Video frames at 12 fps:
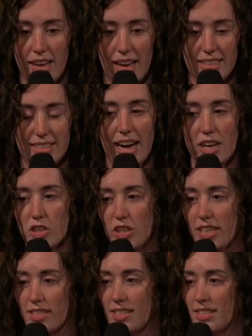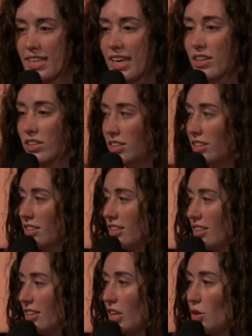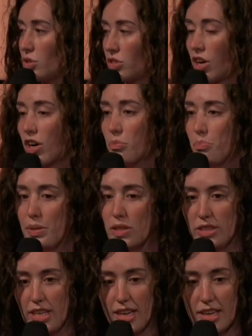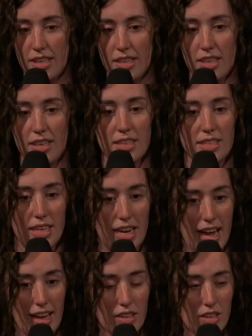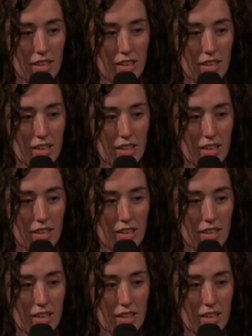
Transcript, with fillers: It's actually a skill that you start building today.